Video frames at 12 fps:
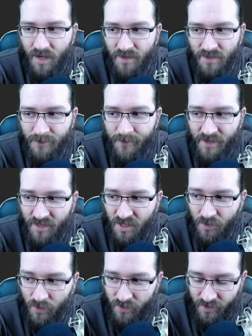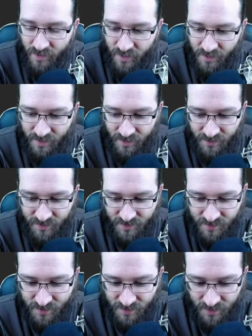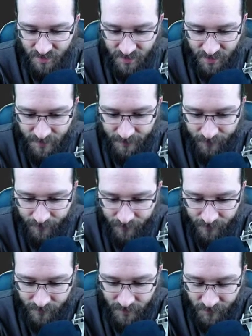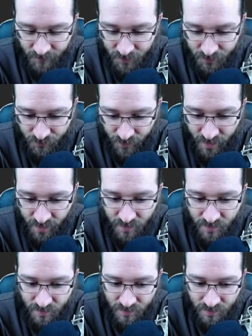And then depending on whether or not it's the first write,